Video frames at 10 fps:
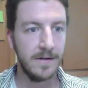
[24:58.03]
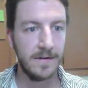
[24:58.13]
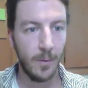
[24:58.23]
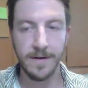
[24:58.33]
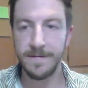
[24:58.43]

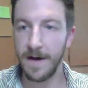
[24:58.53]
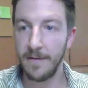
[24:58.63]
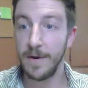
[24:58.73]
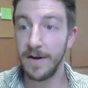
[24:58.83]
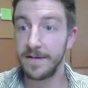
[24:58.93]

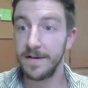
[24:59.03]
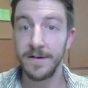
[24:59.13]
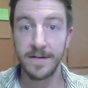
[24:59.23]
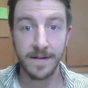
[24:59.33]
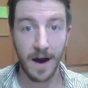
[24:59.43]
25 minutes of
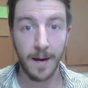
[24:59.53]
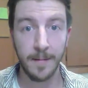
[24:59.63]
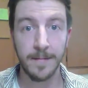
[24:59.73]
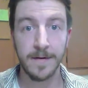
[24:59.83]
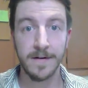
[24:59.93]
your
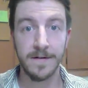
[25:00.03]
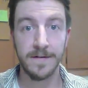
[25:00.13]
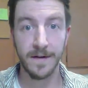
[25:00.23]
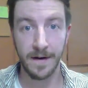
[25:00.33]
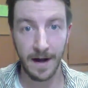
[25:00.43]
time
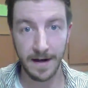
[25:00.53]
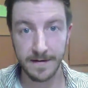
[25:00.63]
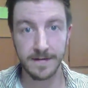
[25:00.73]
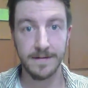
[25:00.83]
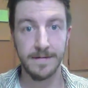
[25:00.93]

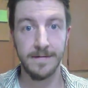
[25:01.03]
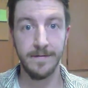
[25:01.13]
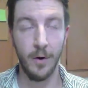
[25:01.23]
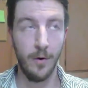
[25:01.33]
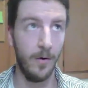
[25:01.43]
tonight
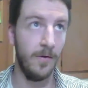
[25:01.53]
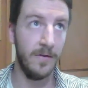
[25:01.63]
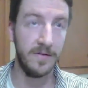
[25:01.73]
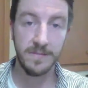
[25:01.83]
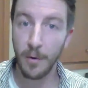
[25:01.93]
or
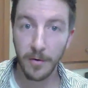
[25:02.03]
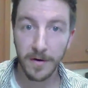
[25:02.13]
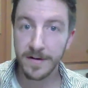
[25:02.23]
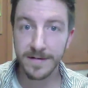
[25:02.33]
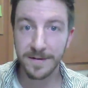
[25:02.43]
this
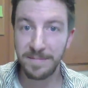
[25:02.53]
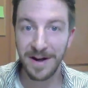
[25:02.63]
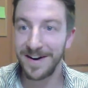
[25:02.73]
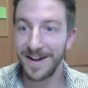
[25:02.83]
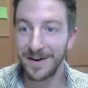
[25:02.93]
morning,
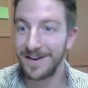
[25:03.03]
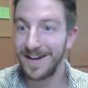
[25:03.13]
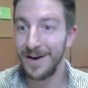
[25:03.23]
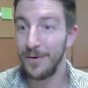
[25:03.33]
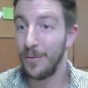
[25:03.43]
depending on
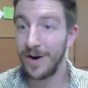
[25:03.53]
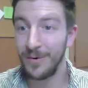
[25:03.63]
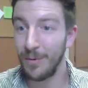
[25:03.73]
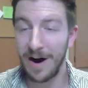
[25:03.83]
when you're